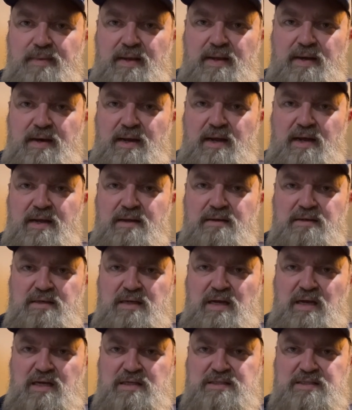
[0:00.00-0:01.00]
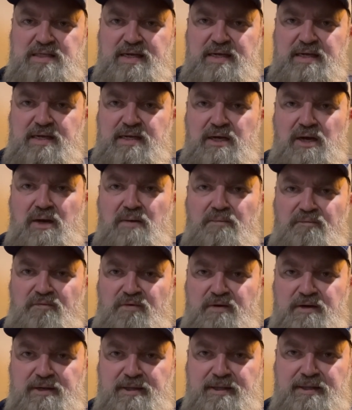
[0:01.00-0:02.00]
and I, I take
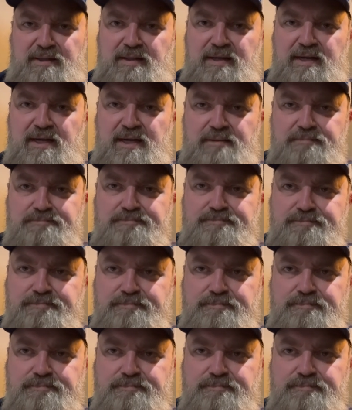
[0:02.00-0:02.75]
comfort in that.